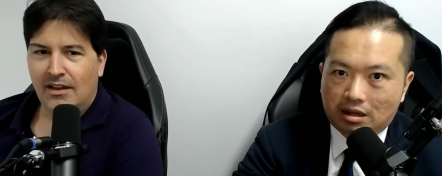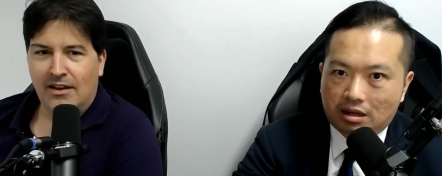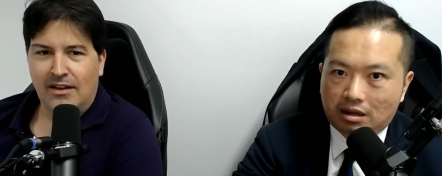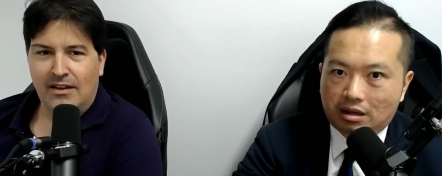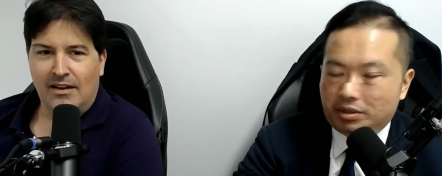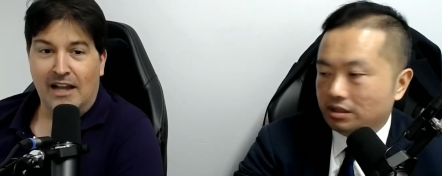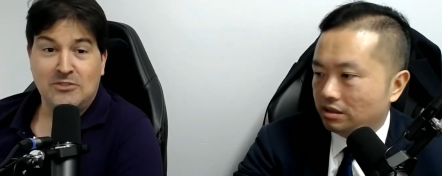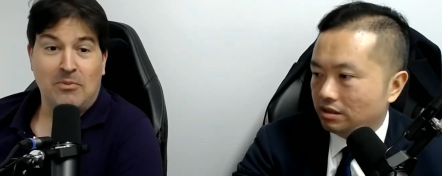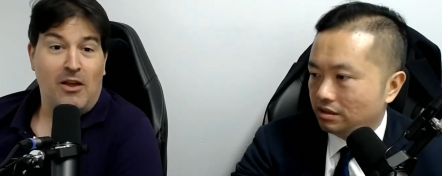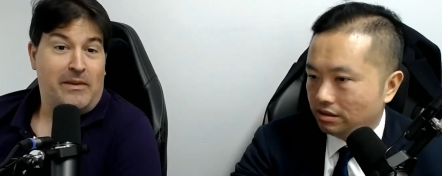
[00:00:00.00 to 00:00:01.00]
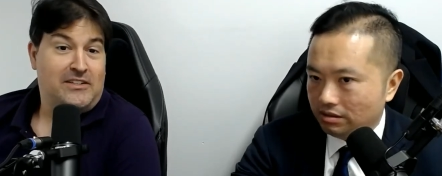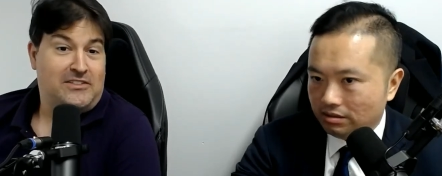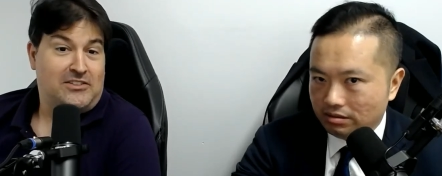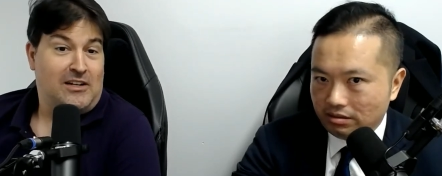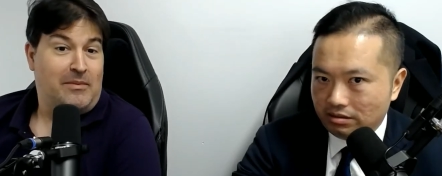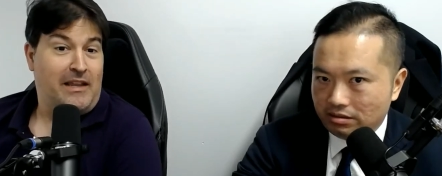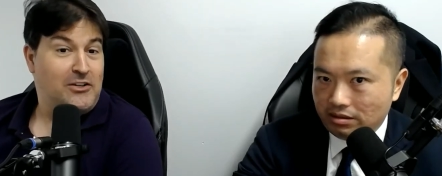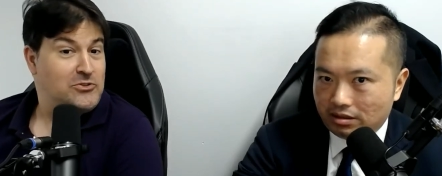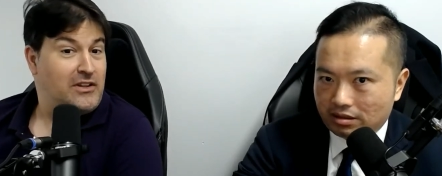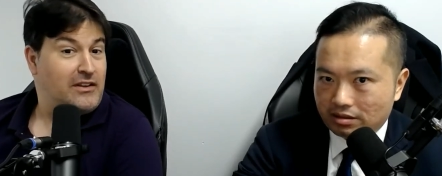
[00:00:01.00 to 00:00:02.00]
Speaker 1: I mean, I smile because it's going to be
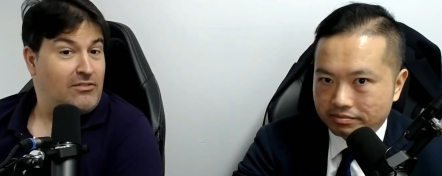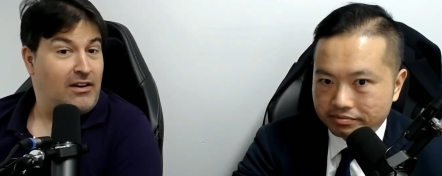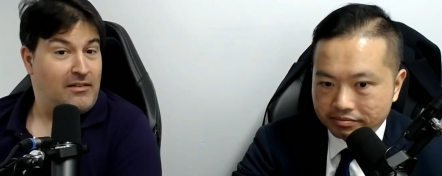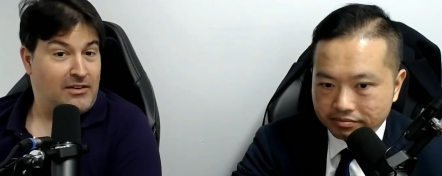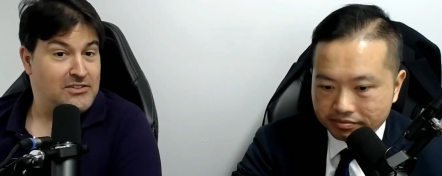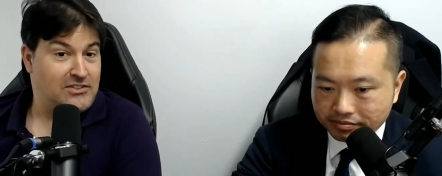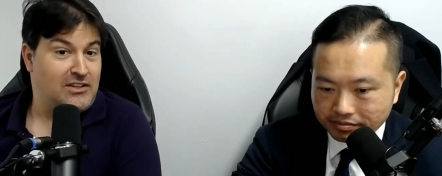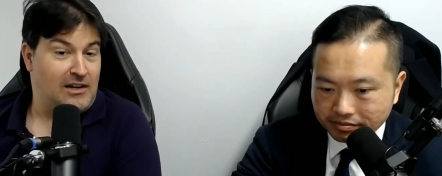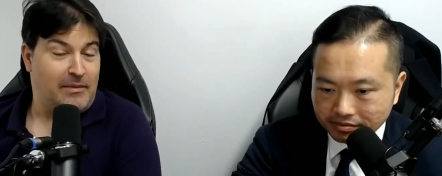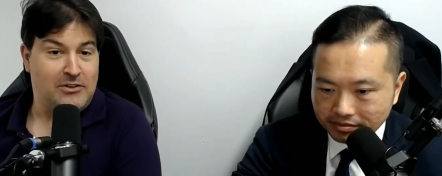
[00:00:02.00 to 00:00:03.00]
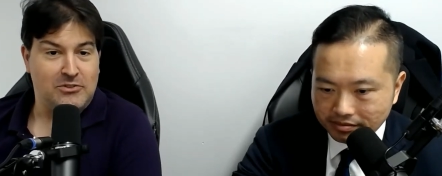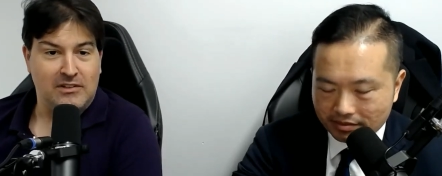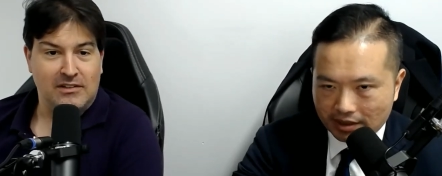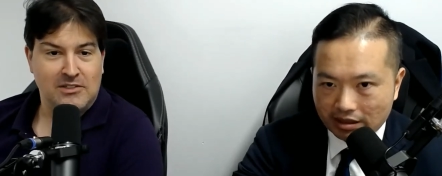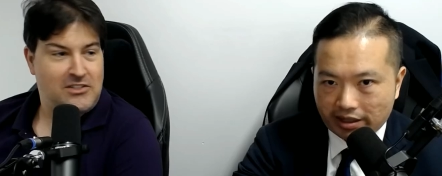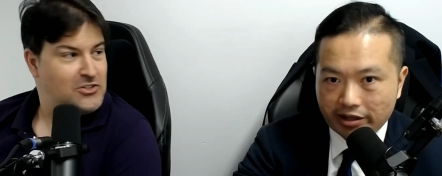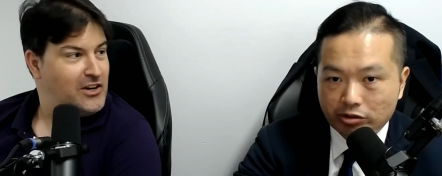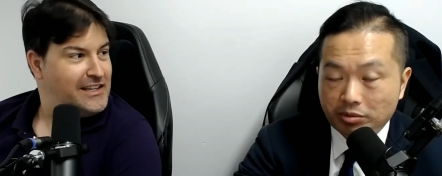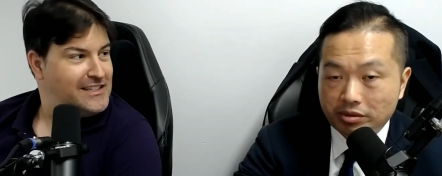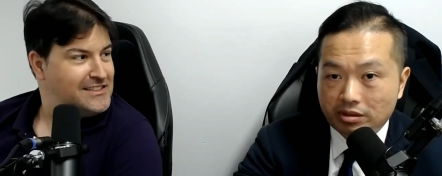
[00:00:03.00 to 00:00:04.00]
interesting, right? Because it's going to be interesting. It's the, the
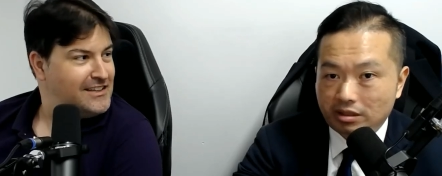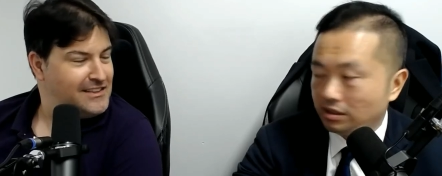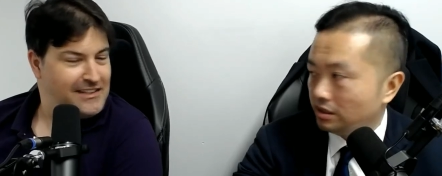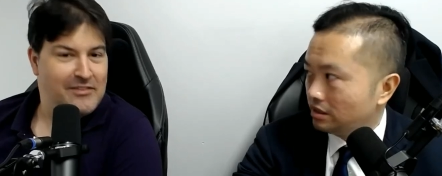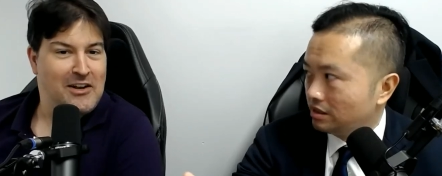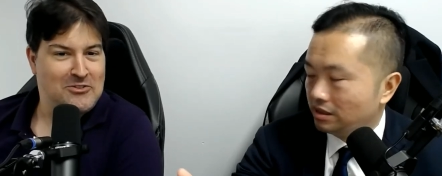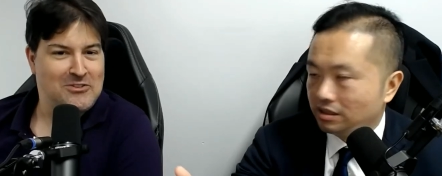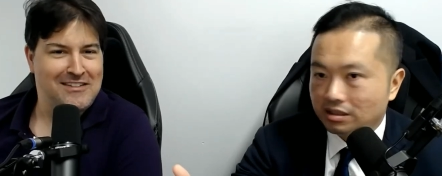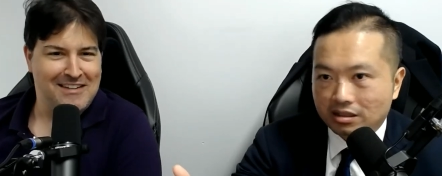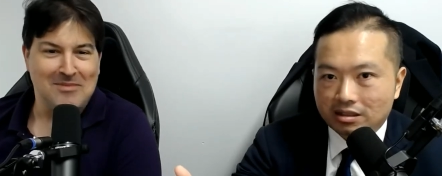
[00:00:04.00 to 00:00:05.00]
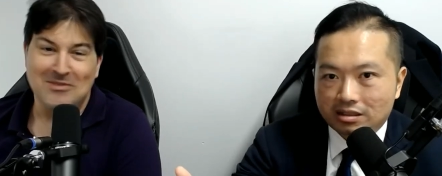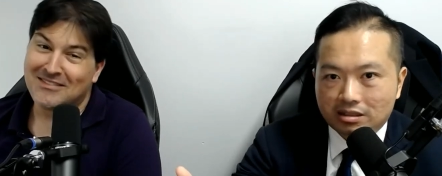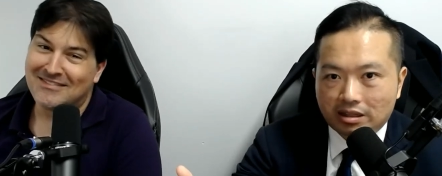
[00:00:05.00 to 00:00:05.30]
Chinese that live in interesting times. The